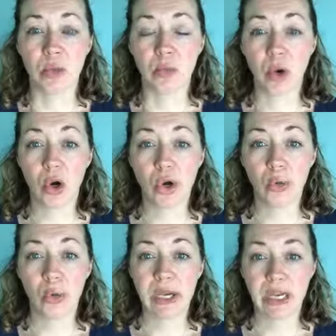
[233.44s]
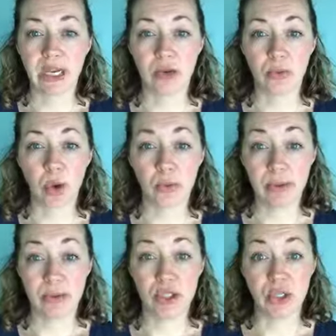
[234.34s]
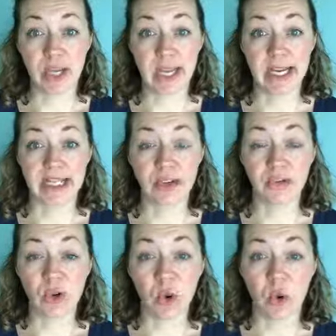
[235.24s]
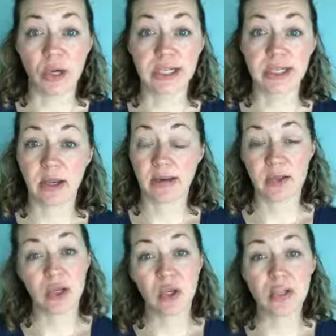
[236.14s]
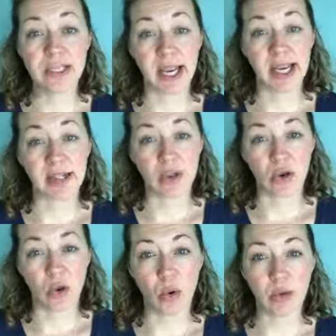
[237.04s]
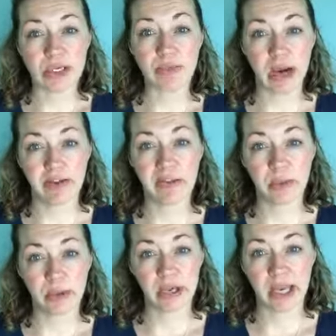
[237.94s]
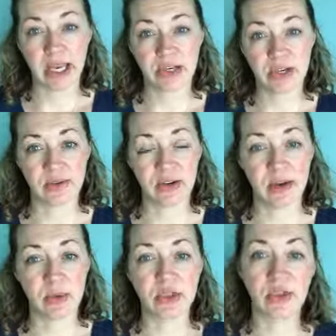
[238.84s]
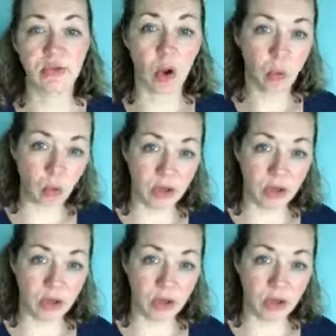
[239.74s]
what we would do is, of course, two sinks are always preferable in a catering environment. So you've got